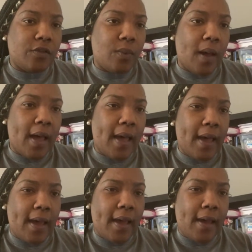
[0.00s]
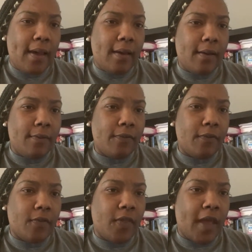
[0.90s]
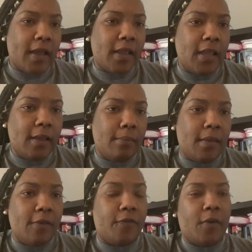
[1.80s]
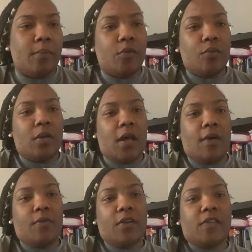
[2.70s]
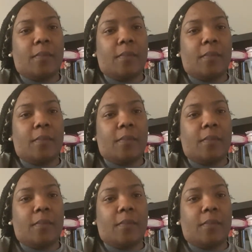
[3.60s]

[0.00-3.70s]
do I have that keep me from new love? What is the